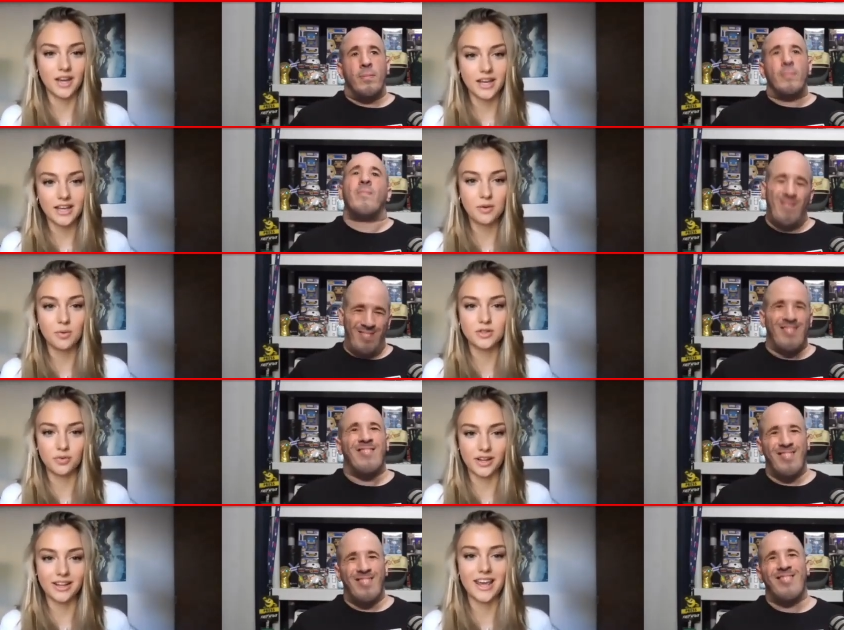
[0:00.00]
Speaker 1: he was
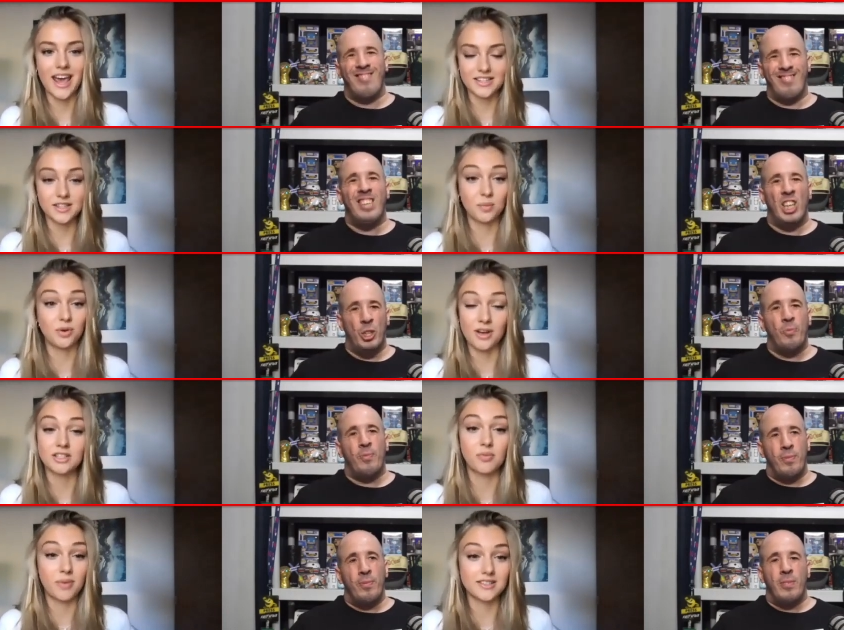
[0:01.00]
really he has someone who has your
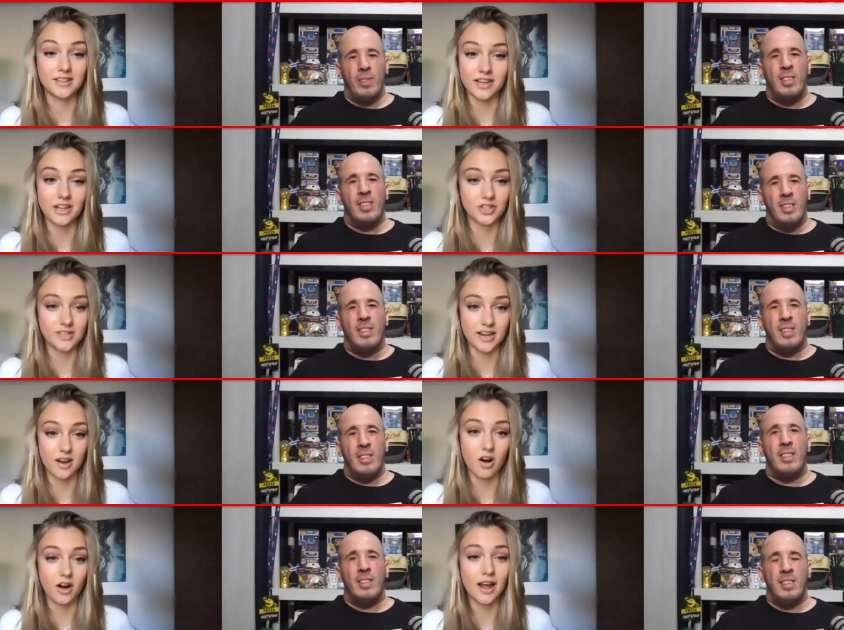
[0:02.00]
best intentions at
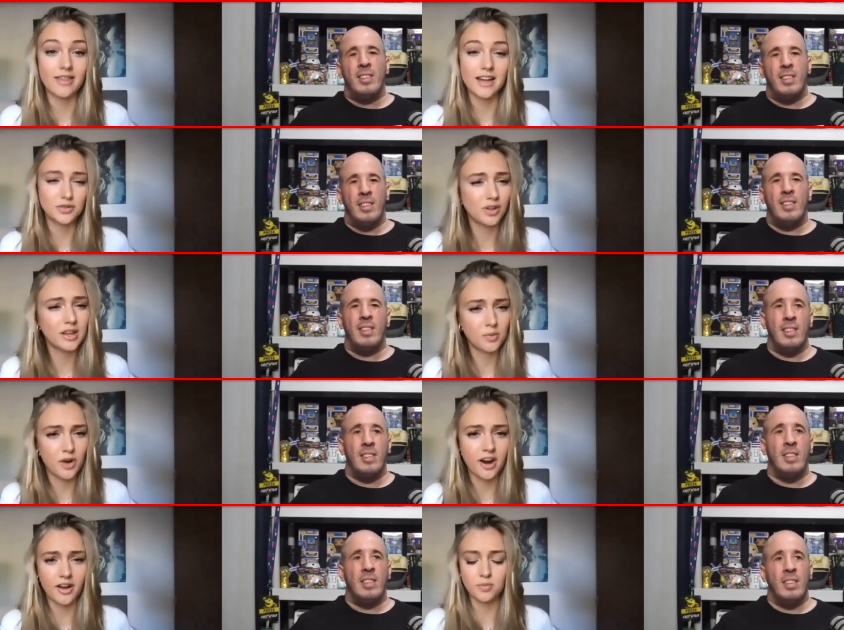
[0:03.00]
heart and that's really rare
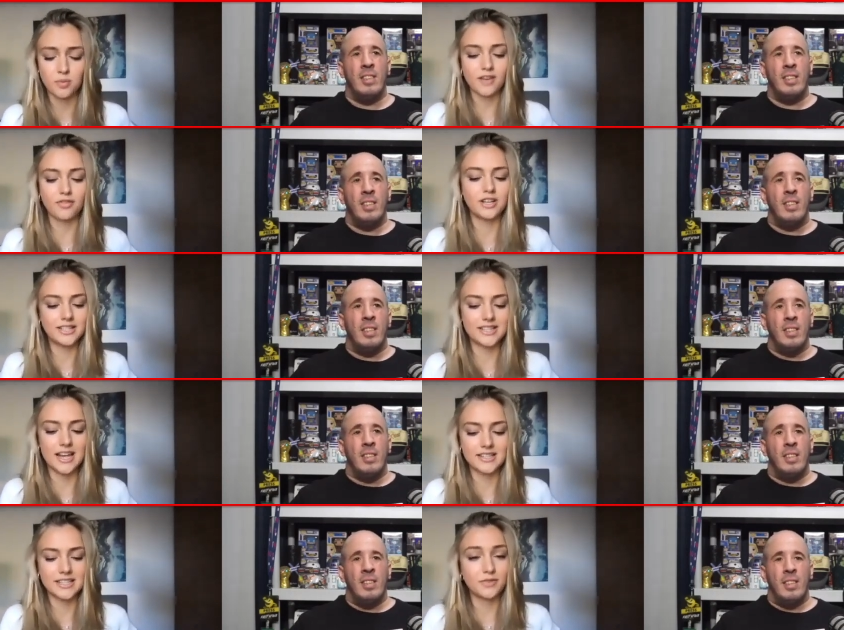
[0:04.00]
and whatever he says
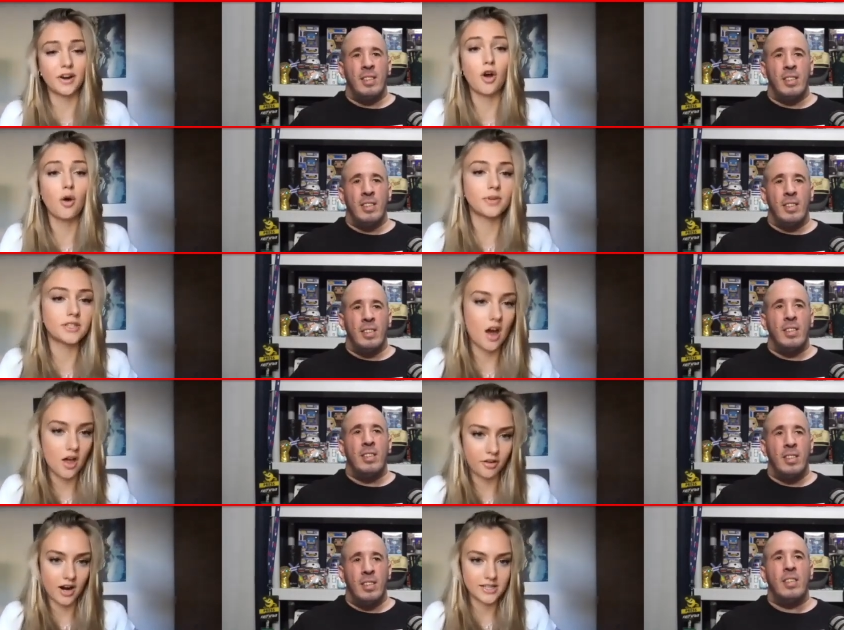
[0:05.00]
he's very open to
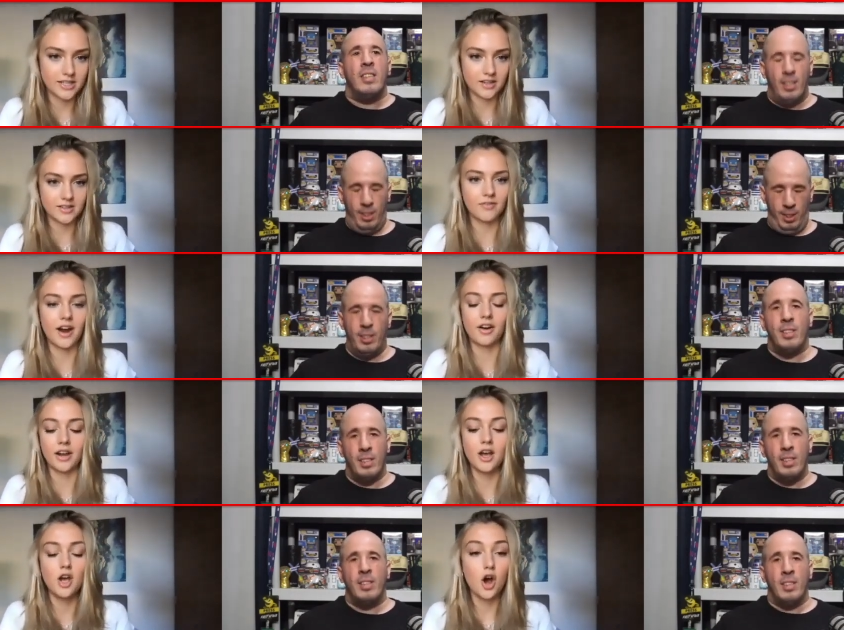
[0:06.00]
other ideas very
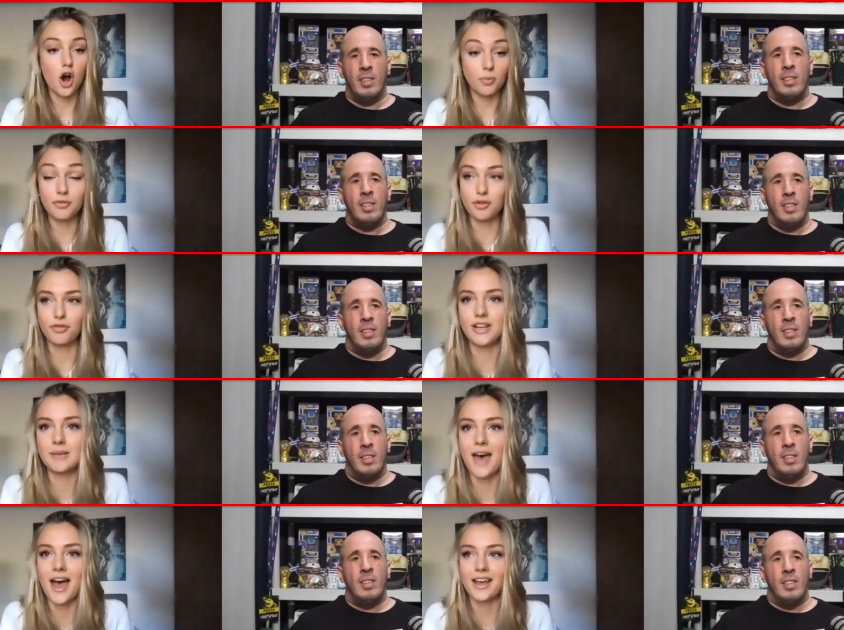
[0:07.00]
open for
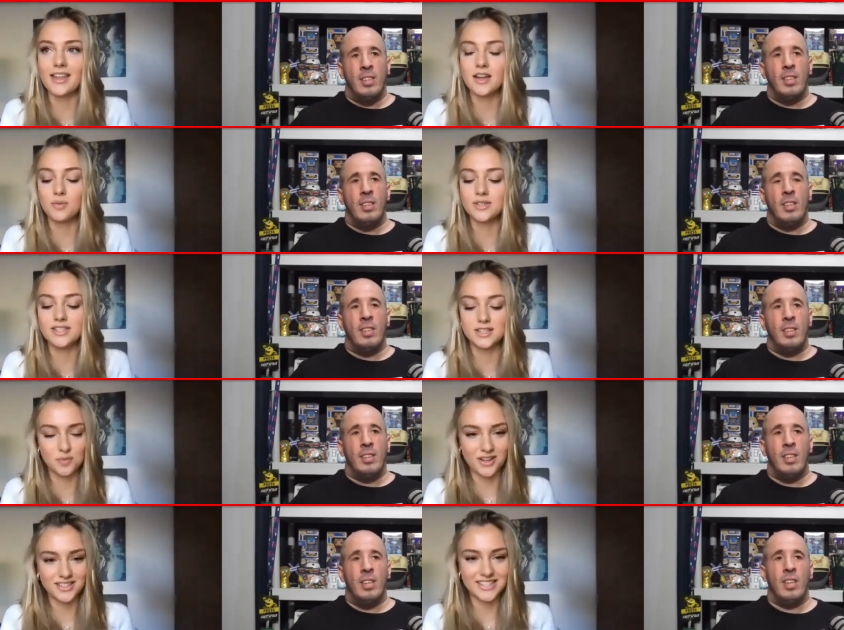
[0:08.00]
feedback and there was this
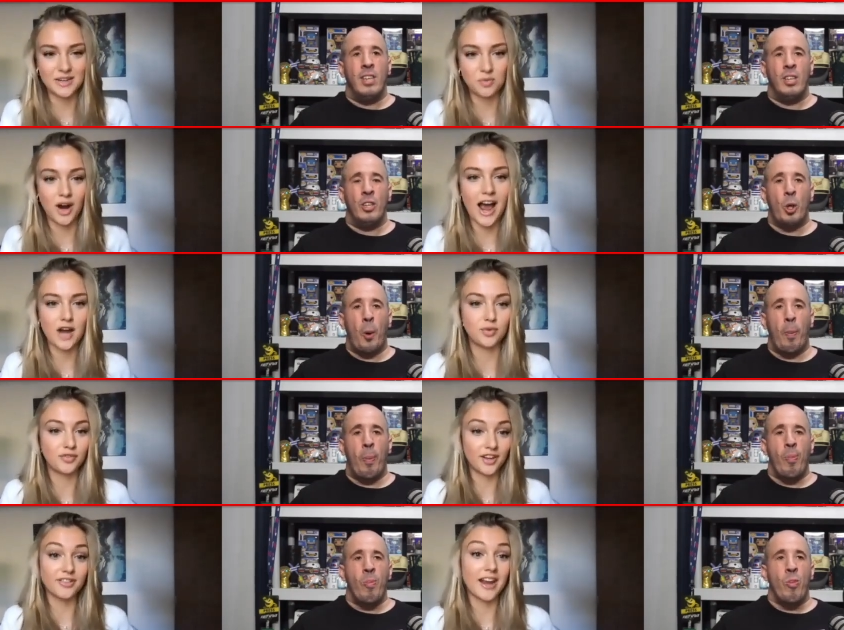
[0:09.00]
one scene where i
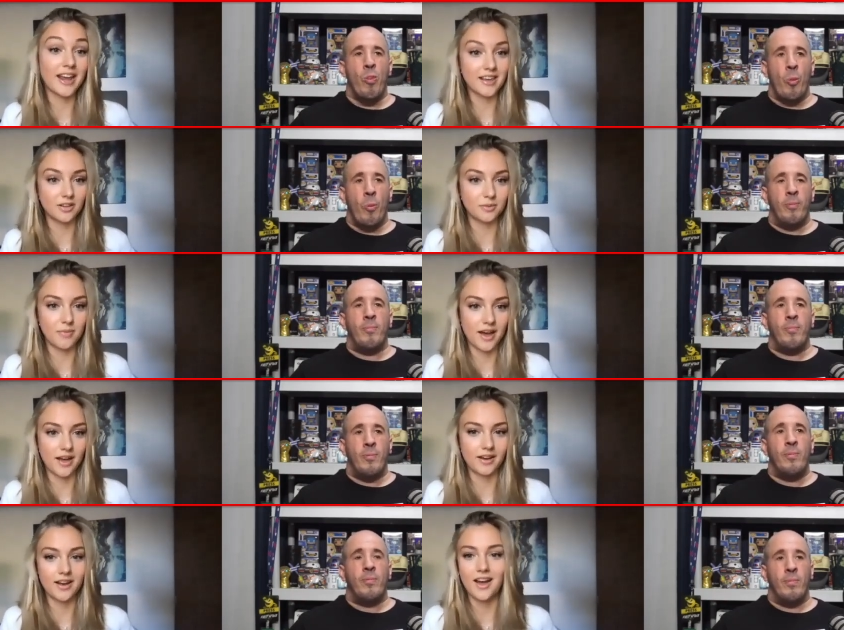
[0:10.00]
revealed that i killed my
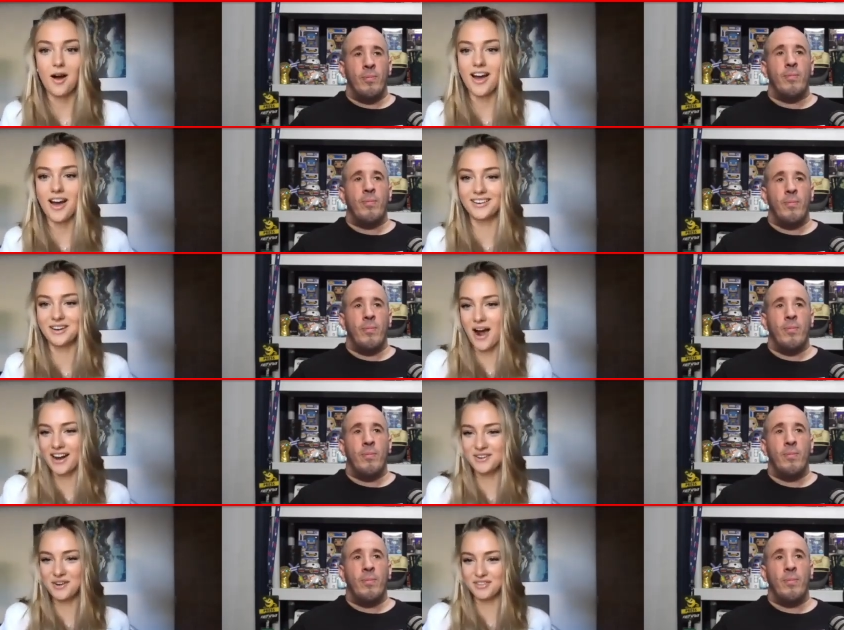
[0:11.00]
uh, oh i don't
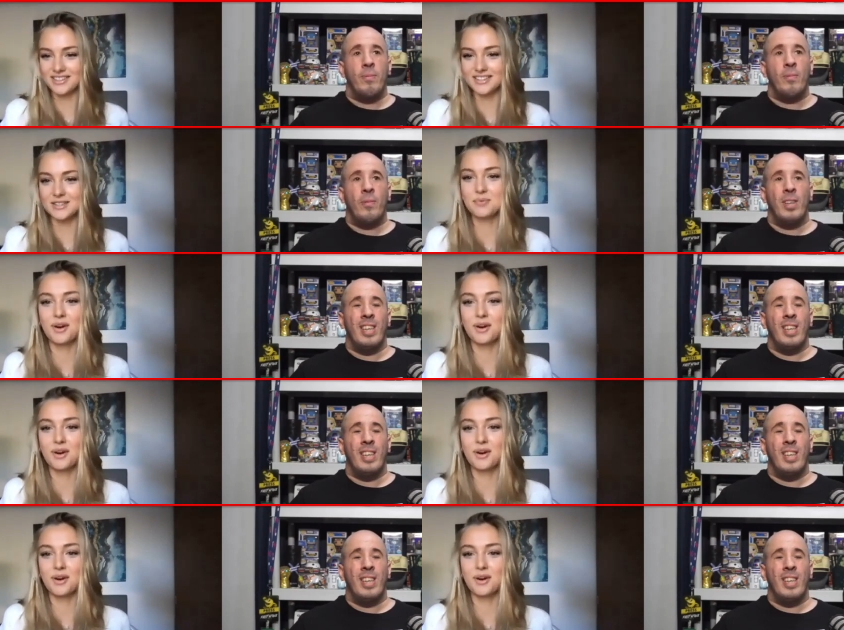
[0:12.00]
know if this is a spoiler